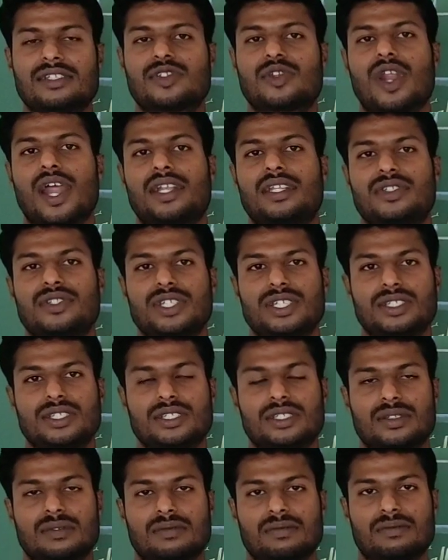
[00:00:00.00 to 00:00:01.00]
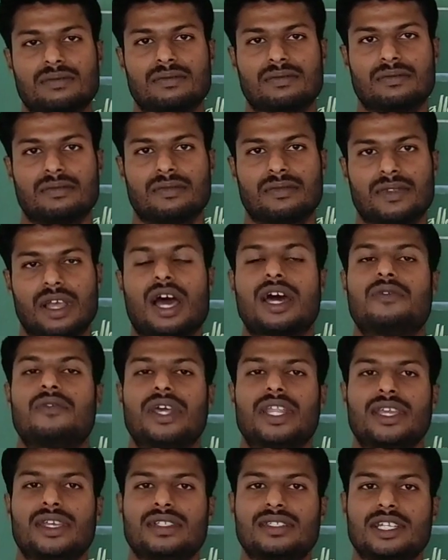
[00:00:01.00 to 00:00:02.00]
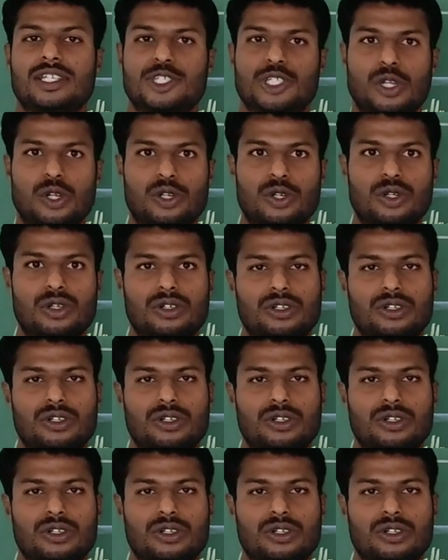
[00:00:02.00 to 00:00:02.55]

and strategies are very essential